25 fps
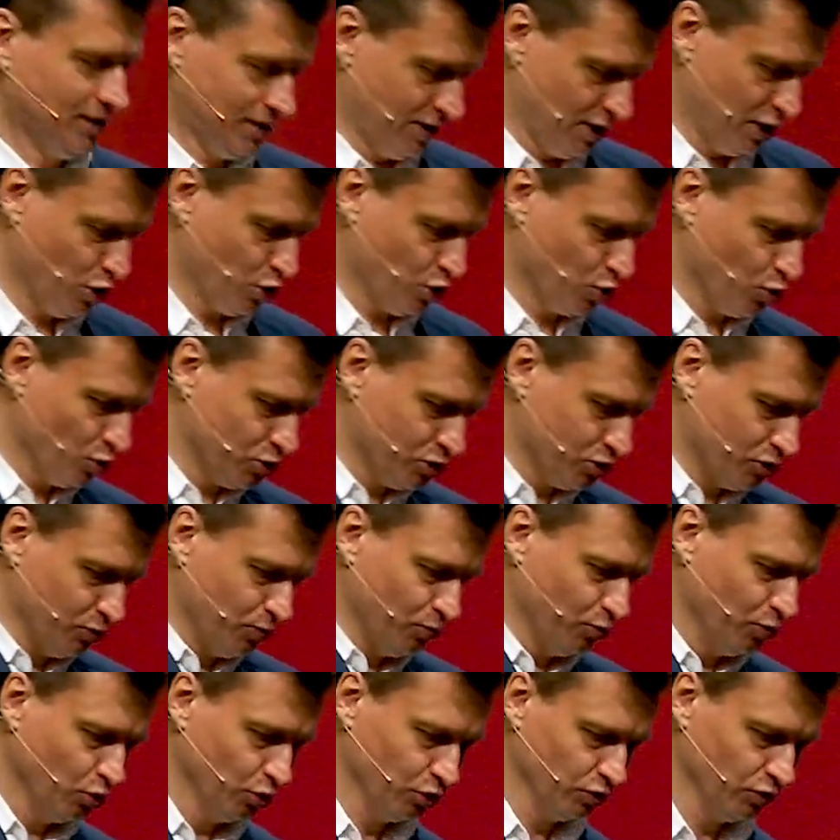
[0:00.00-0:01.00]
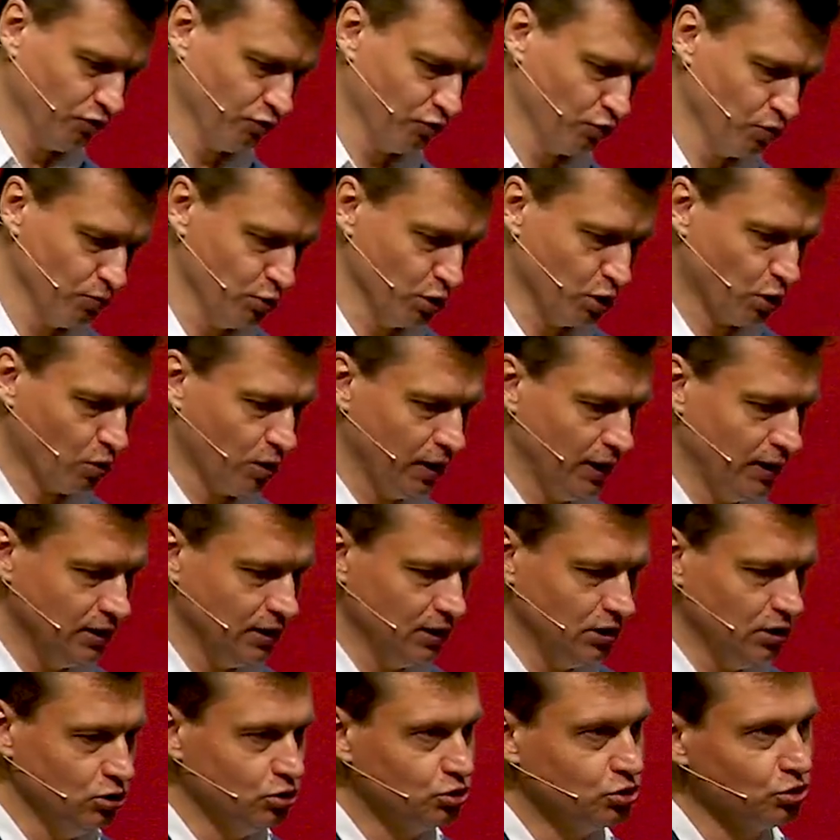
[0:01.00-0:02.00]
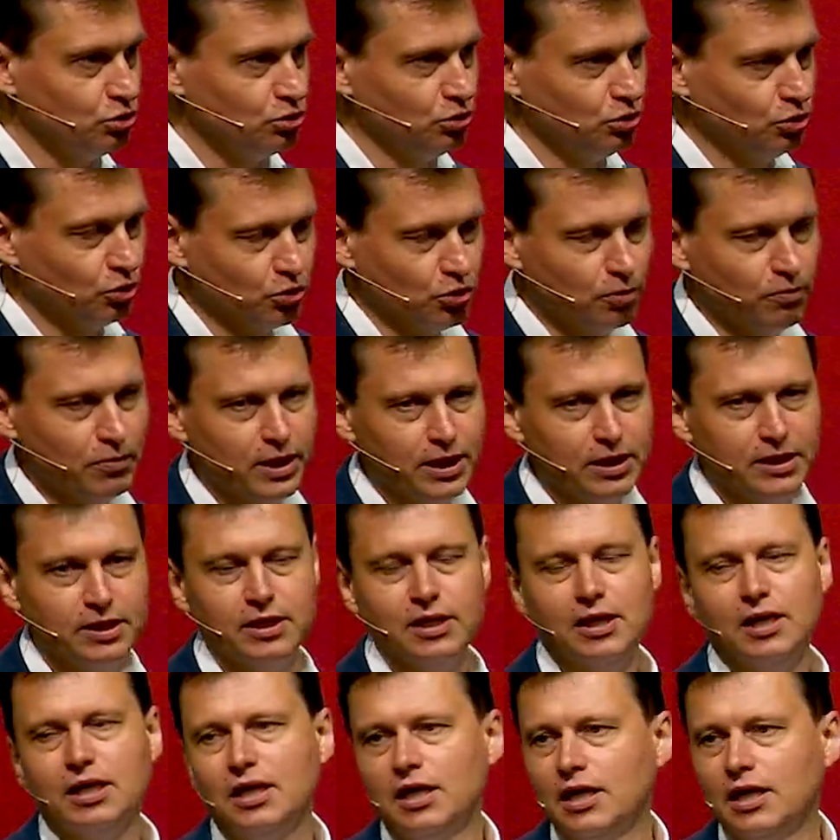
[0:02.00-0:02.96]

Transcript: across the border from Ukraine into Romania